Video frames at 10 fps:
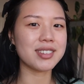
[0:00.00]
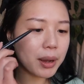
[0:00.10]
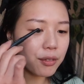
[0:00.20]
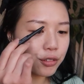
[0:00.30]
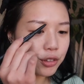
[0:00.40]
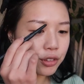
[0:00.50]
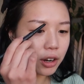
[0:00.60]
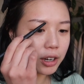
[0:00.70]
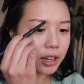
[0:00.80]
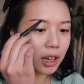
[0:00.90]
But for
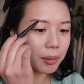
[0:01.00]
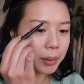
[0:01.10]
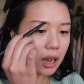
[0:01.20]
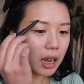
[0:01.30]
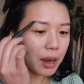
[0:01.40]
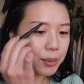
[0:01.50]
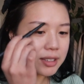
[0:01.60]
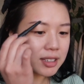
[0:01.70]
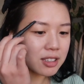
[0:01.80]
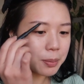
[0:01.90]
Startup, I
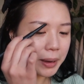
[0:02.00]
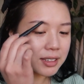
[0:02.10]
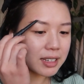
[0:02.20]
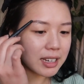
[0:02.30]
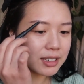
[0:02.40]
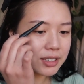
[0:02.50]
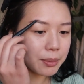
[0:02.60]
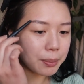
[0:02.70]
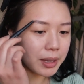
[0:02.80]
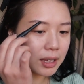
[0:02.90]
was expecting it
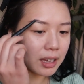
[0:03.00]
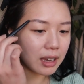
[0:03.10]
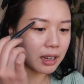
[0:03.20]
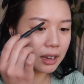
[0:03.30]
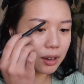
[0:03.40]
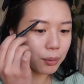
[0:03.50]
to be